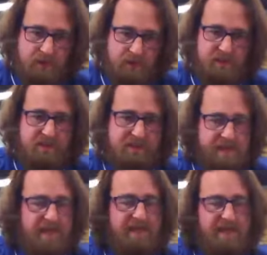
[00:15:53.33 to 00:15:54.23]
you'll just
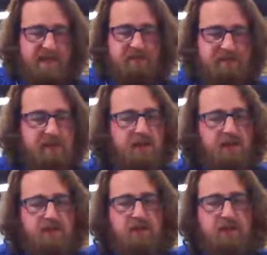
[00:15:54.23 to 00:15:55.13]
kind of have to fight
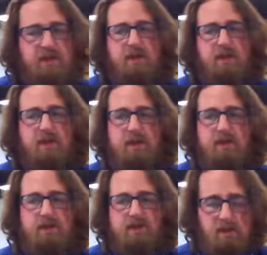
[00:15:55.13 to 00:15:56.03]
through it
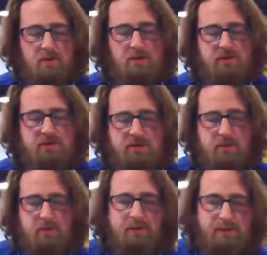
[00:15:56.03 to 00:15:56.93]
and do
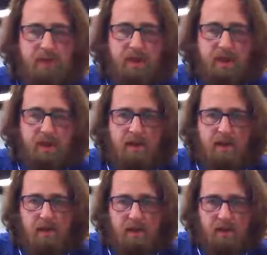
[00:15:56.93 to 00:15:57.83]
some
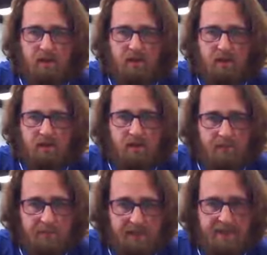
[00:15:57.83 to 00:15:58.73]

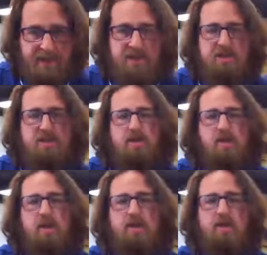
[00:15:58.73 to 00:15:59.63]
meditation,
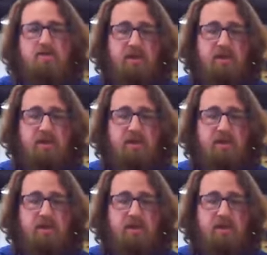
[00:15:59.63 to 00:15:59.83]
work on your